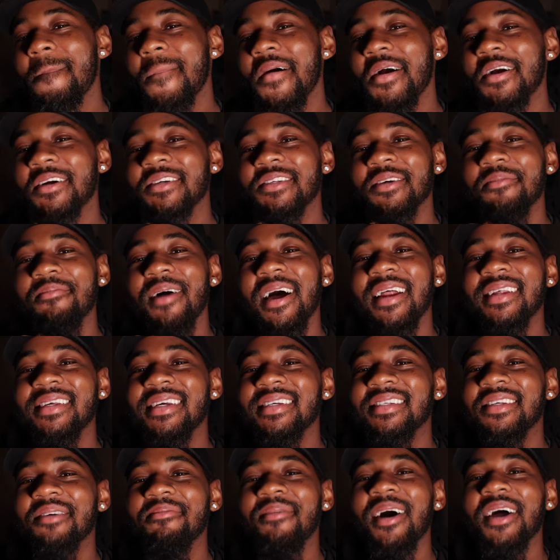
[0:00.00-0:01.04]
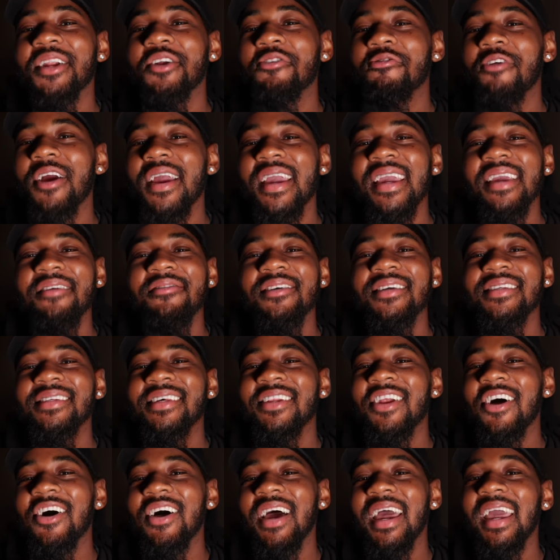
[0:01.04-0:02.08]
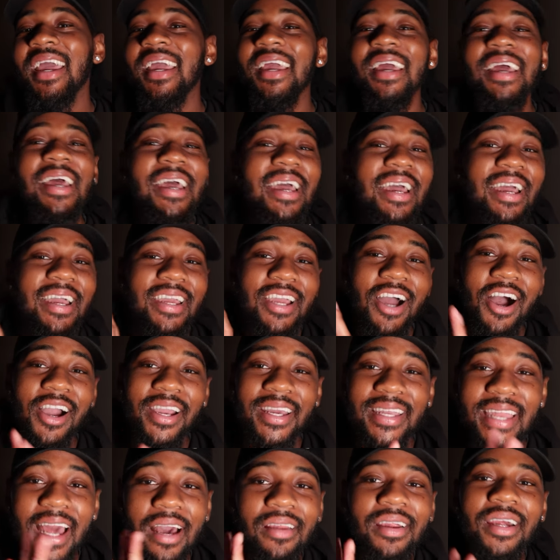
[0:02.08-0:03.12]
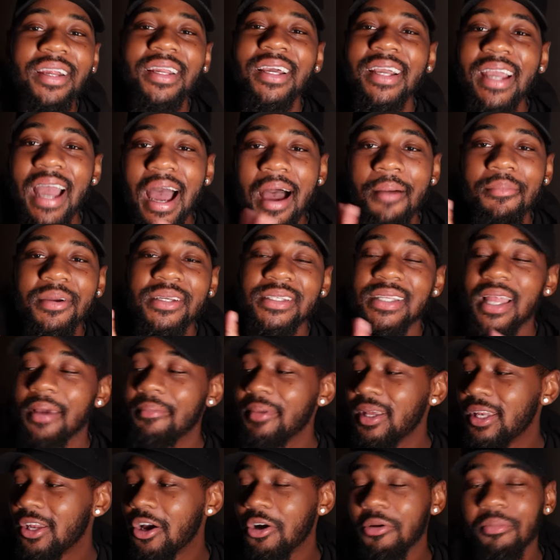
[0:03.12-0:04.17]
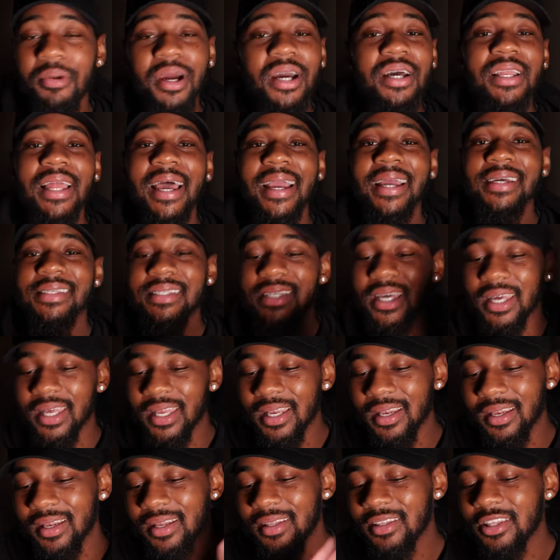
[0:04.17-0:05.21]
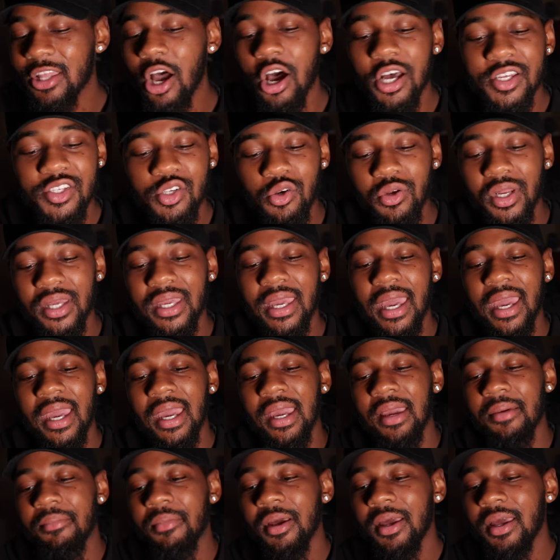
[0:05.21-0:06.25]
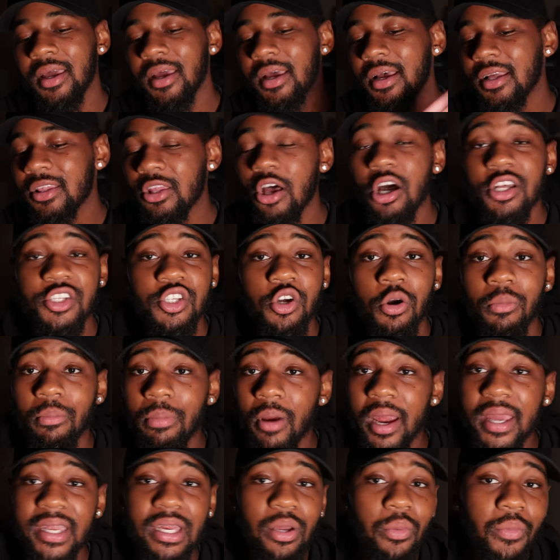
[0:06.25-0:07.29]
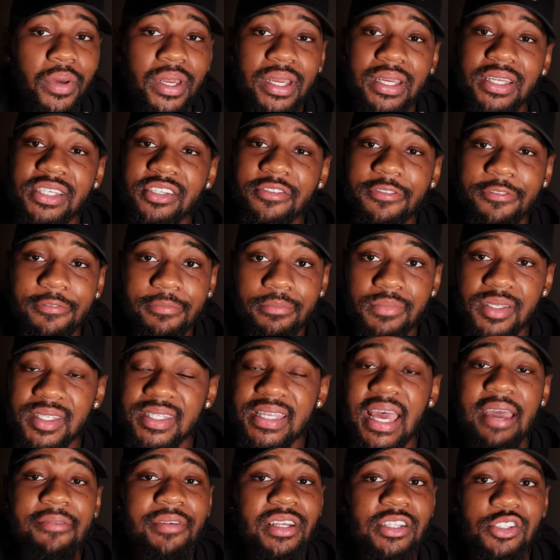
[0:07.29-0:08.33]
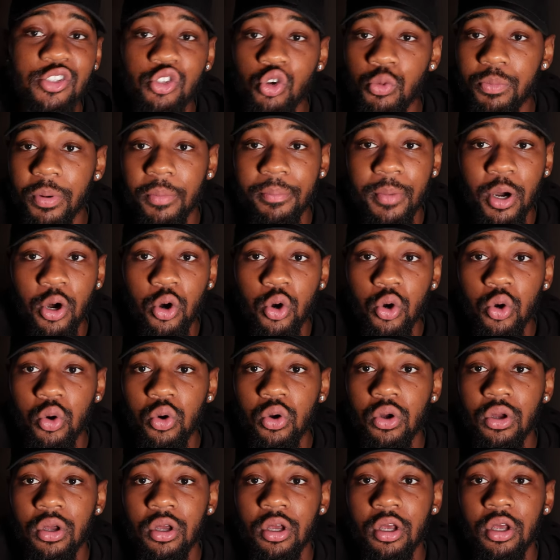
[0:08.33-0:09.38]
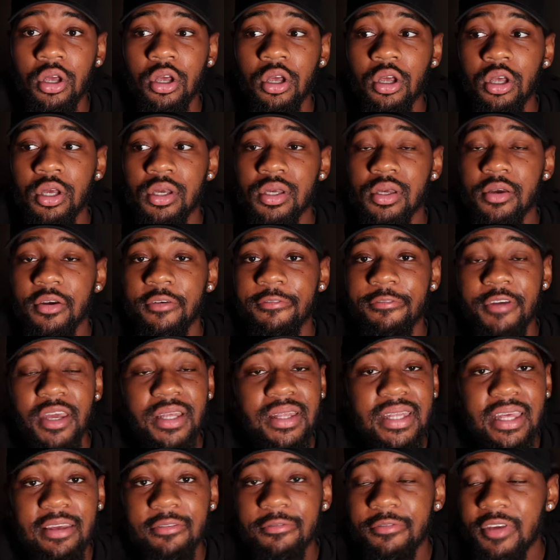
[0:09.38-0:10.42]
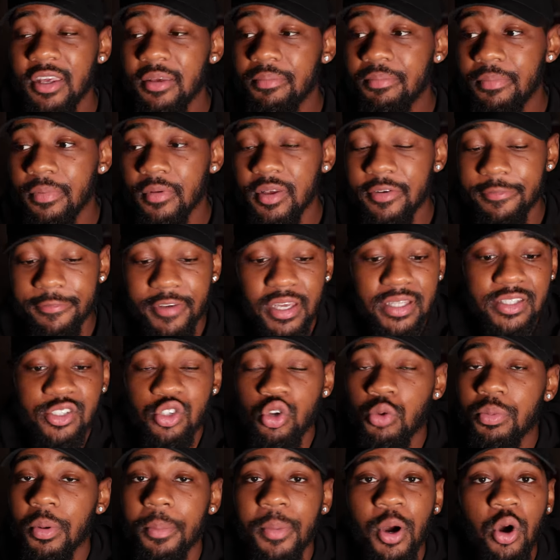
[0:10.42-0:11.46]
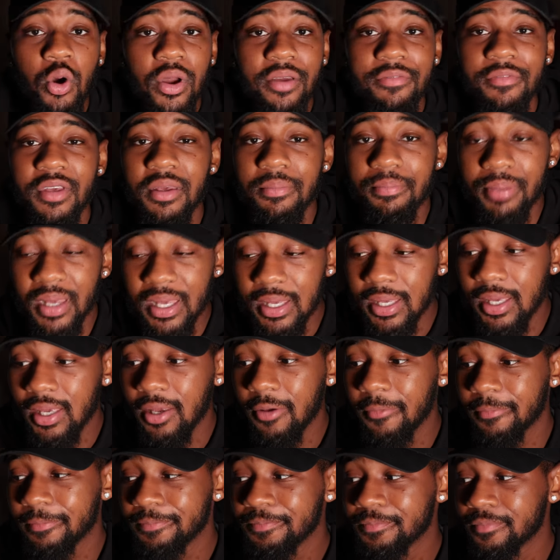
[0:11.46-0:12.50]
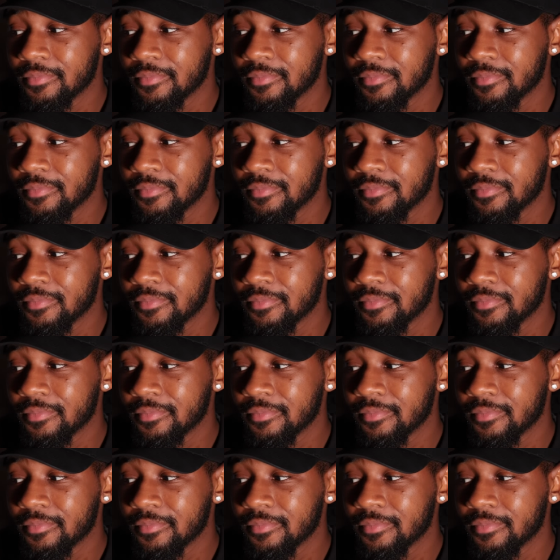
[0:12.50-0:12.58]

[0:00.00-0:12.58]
I heard somebody say something about the Ravens and all. Hey, y'all get down there in the comments. Let me know, bro. Like I said, thoughts on the game. Thoughts on Brady winning his seventh Super Bowl. Fifth Super Bowl MVP.